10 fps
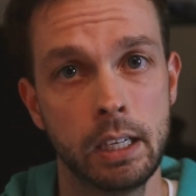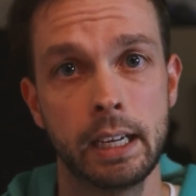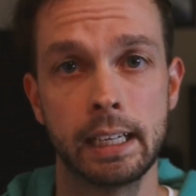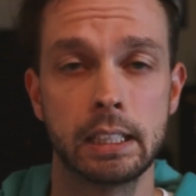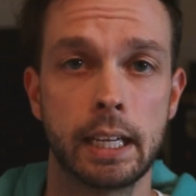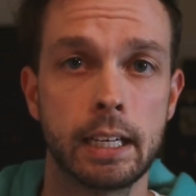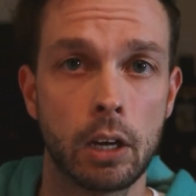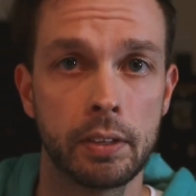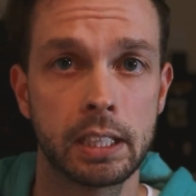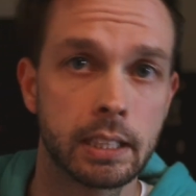and take
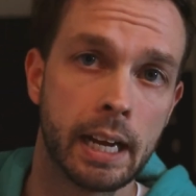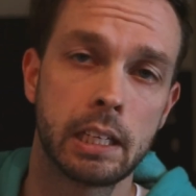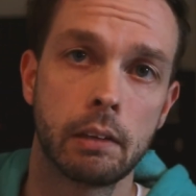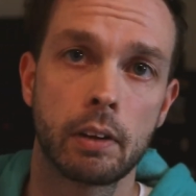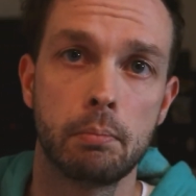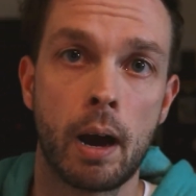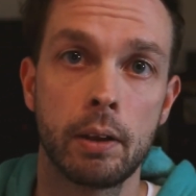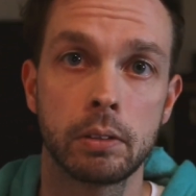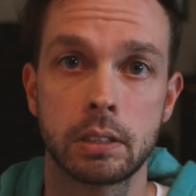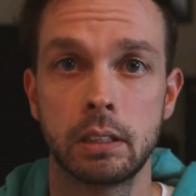all these scientific
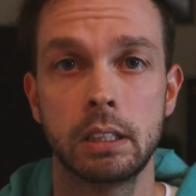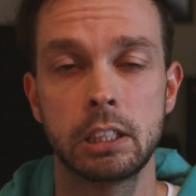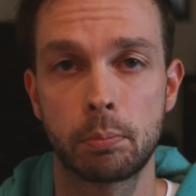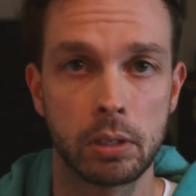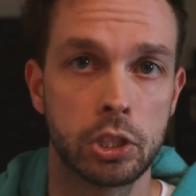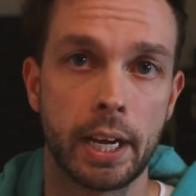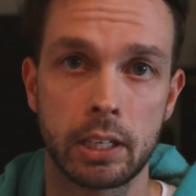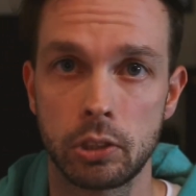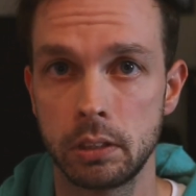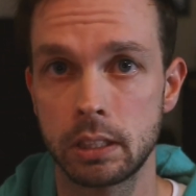models and these
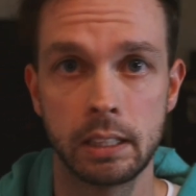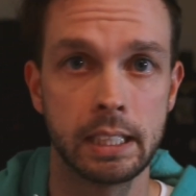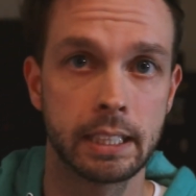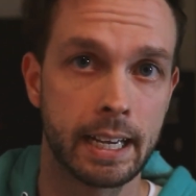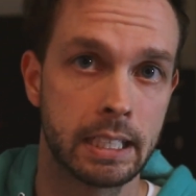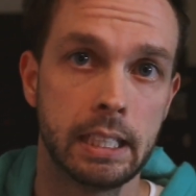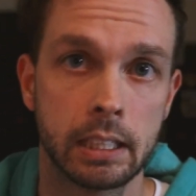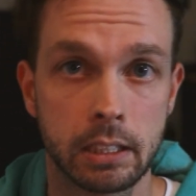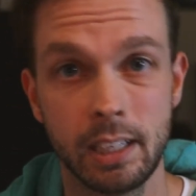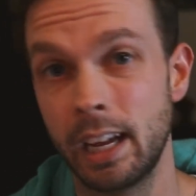projections and these
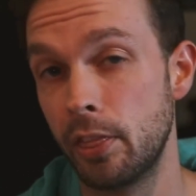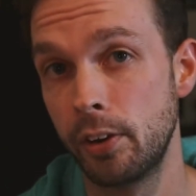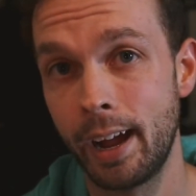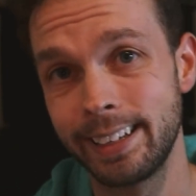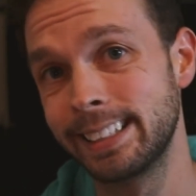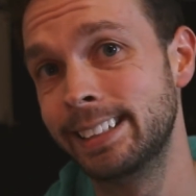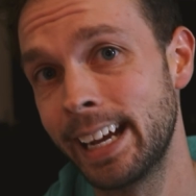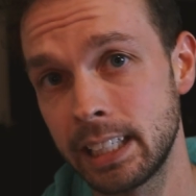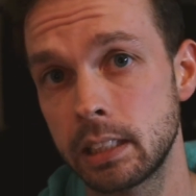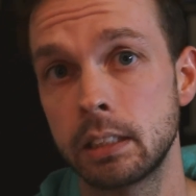ideas, and they're not
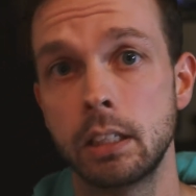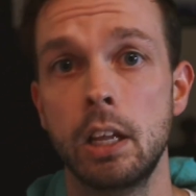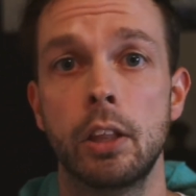guesses,